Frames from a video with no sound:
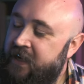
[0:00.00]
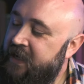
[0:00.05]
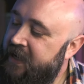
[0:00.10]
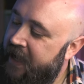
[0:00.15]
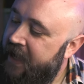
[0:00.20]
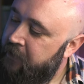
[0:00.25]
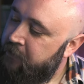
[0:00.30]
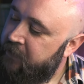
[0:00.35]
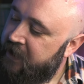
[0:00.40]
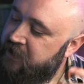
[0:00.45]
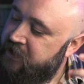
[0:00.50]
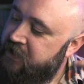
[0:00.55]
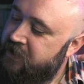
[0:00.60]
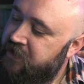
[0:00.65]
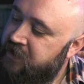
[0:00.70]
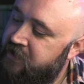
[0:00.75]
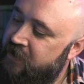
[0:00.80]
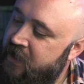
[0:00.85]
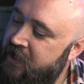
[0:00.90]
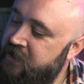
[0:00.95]
and
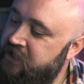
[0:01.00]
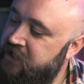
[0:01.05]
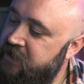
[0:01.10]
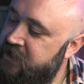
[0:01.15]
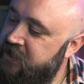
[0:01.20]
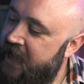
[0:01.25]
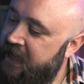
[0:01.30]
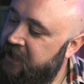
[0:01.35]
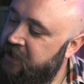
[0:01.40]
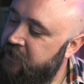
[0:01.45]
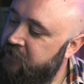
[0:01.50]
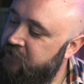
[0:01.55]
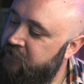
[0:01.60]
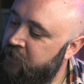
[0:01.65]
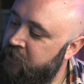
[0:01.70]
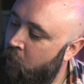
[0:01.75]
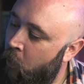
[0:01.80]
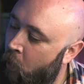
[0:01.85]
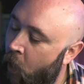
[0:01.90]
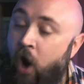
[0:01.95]
mixes detective
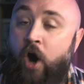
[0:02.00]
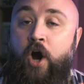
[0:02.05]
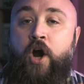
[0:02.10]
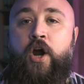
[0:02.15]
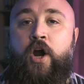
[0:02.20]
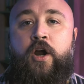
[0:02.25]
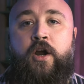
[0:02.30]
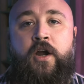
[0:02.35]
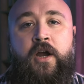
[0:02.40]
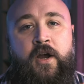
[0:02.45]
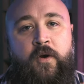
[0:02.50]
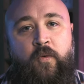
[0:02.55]
noir